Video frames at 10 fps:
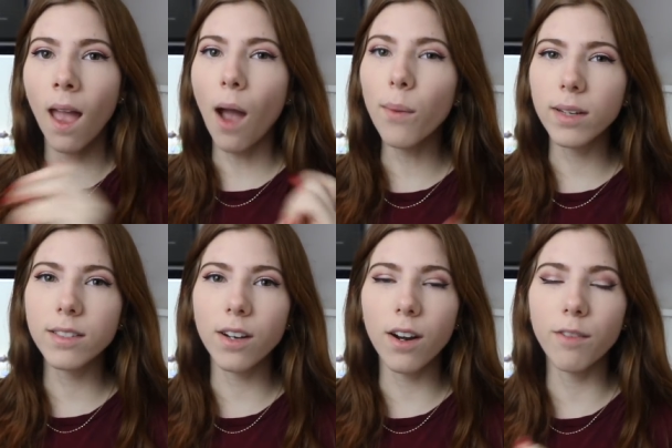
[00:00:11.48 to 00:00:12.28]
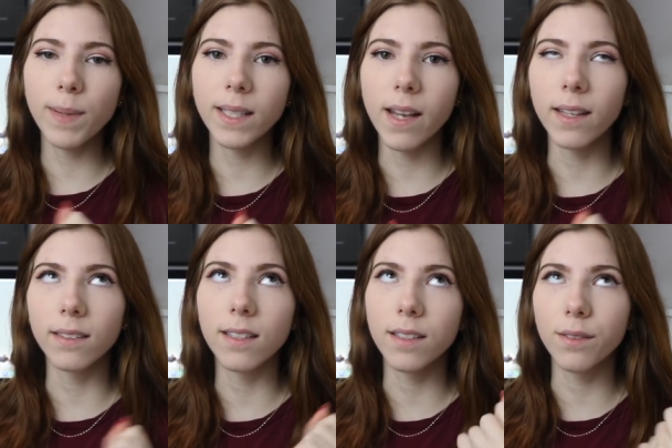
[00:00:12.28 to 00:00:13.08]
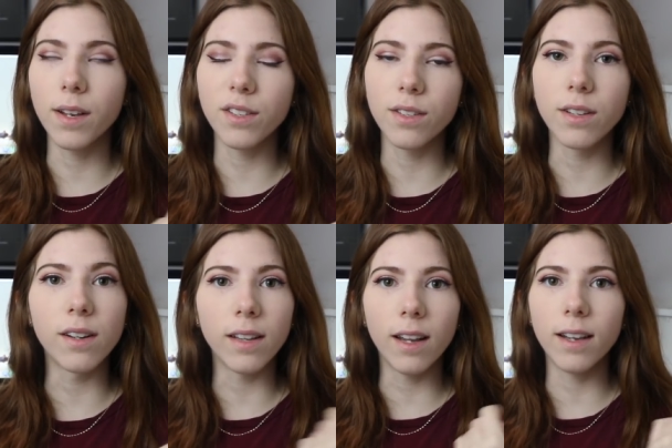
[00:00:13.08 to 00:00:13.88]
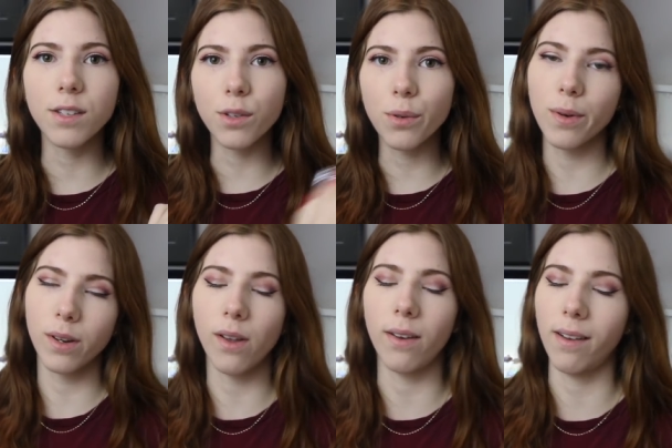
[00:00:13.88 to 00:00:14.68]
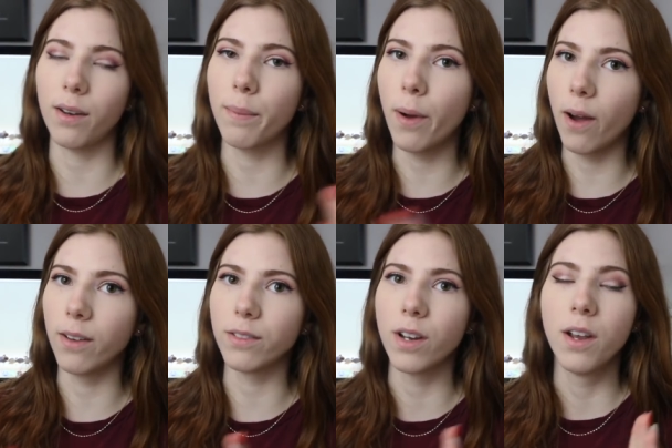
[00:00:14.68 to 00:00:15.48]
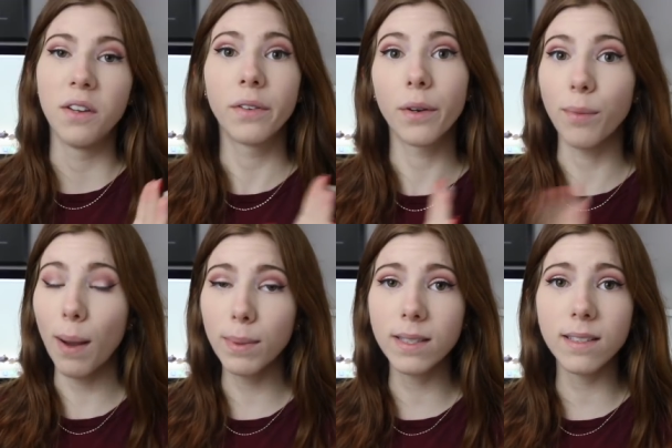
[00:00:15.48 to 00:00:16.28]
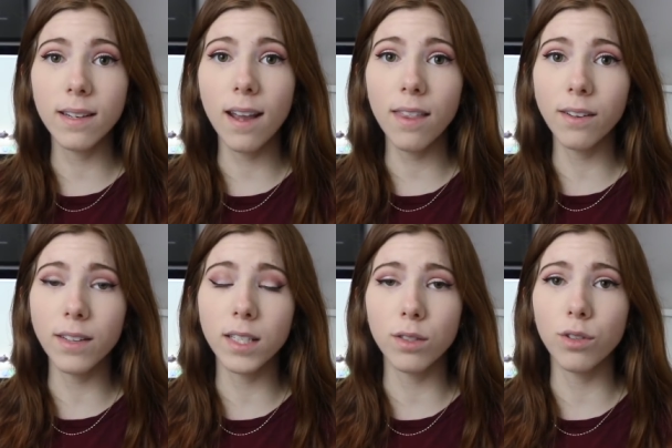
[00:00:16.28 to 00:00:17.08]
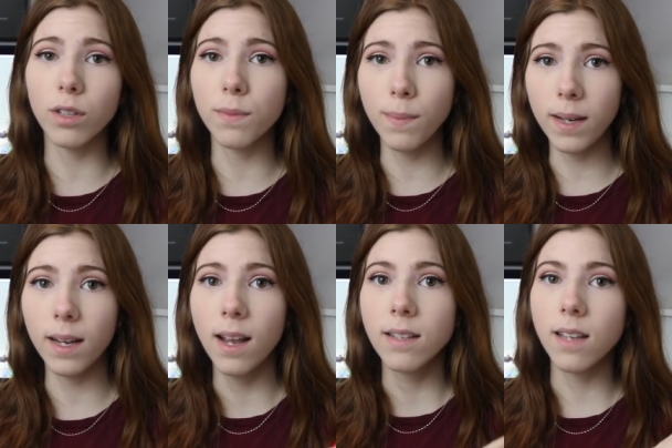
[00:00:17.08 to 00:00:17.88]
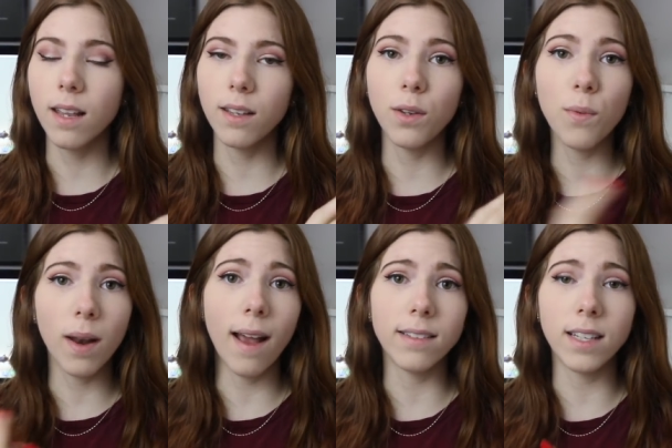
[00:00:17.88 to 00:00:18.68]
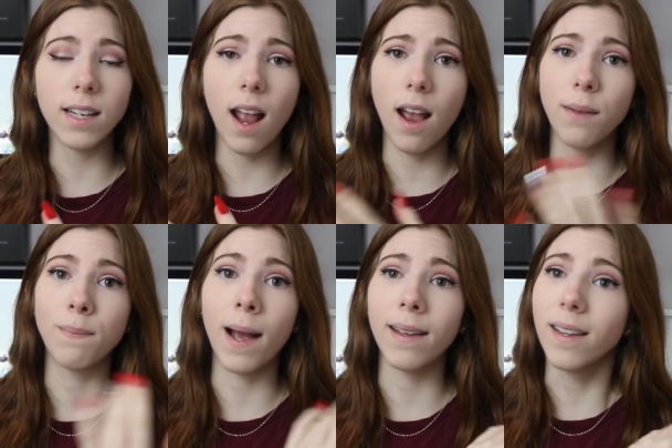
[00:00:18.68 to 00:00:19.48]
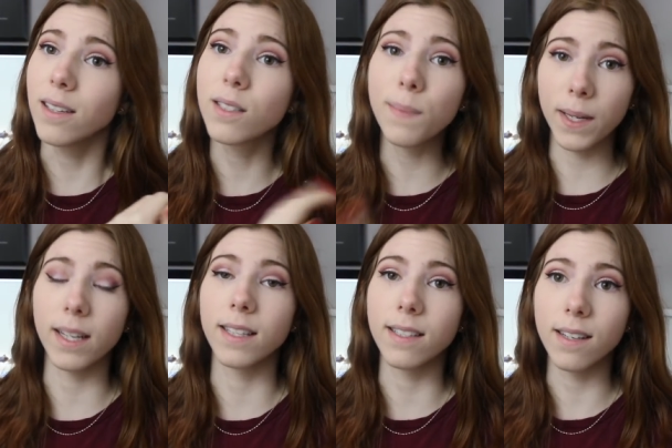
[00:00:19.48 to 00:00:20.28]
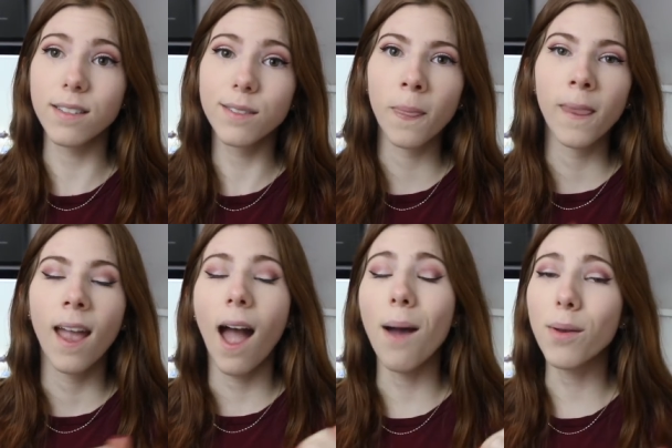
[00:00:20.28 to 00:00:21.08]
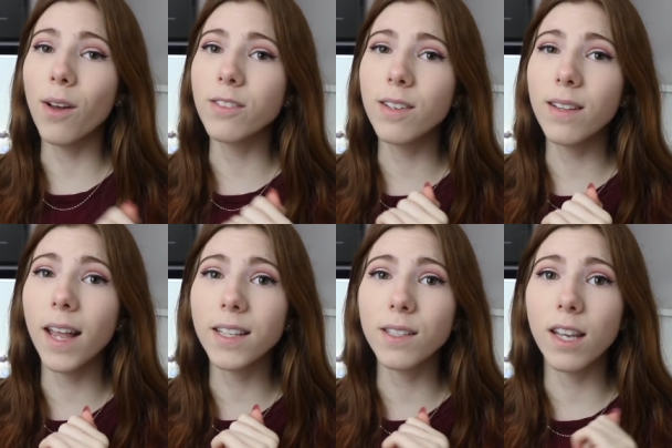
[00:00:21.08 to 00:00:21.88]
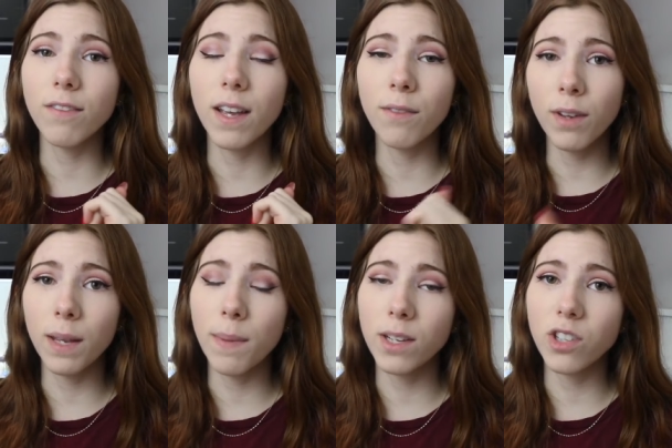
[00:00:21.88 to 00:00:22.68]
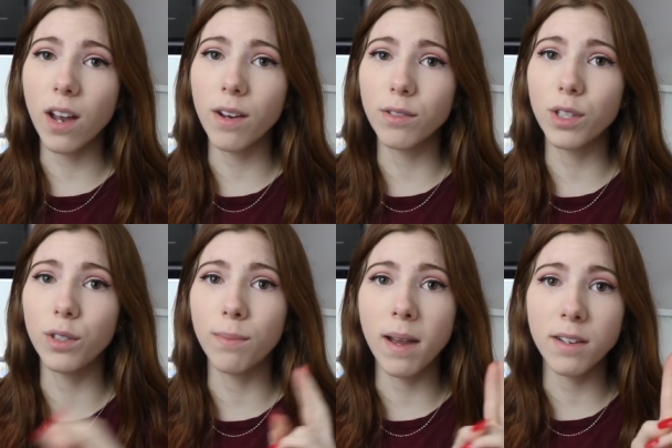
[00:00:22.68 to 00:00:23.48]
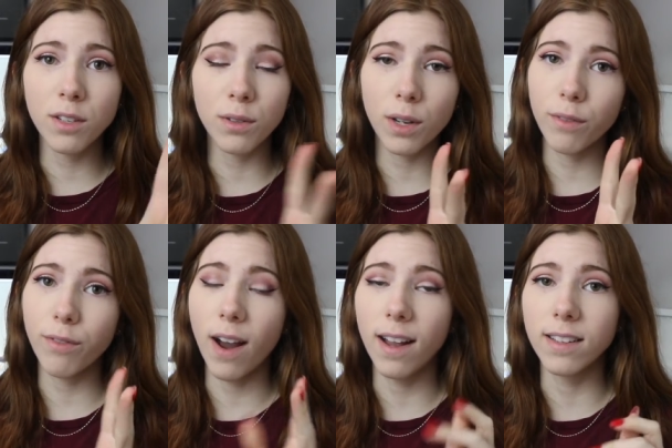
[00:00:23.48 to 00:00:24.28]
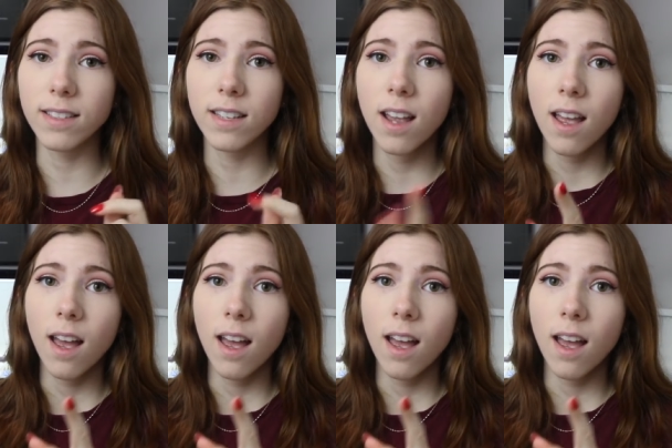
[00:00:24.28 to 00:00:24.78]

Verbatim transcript: I want to start off by saying this isn't necessarily a tutorial on how to bond your rabbits together. This is just me telling you what I did and my experiences. I would also like to give a really big shout out to my two good friends,